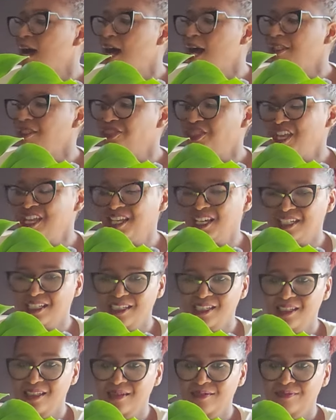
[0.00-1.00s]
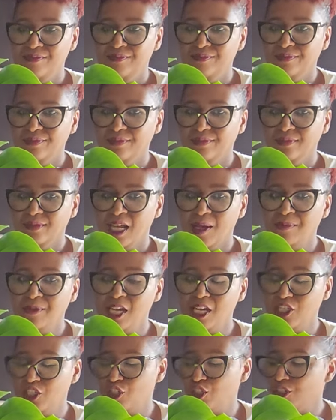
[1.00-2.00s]
I think I did. I'm
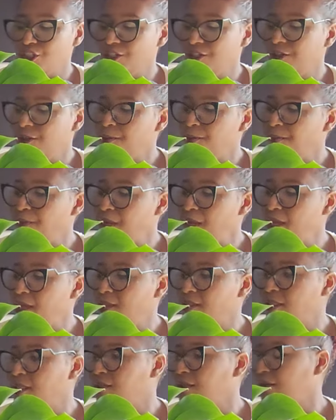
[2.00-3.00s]
not sure. But